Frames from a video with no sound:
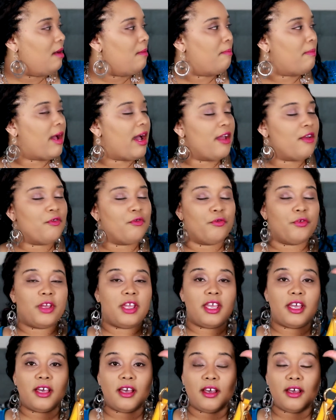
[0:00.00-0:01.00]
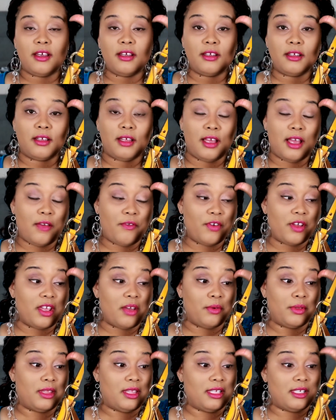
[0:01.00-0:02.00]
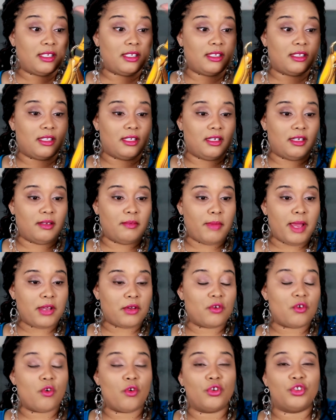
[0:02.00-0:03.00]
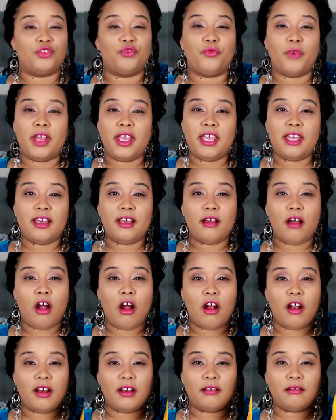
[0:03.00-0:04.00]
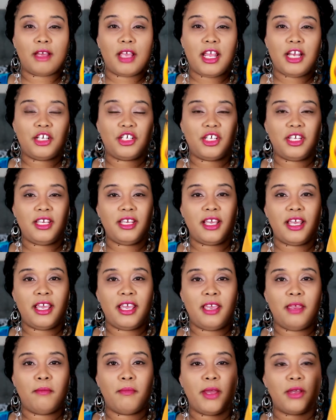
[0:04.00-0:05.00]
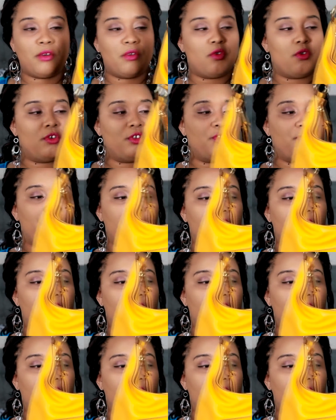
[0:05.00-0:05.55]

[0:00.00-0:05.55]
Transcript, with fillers: Rhea, I forget what this is, the Michael Kors Rhea, R-H-E-A, Michael Kors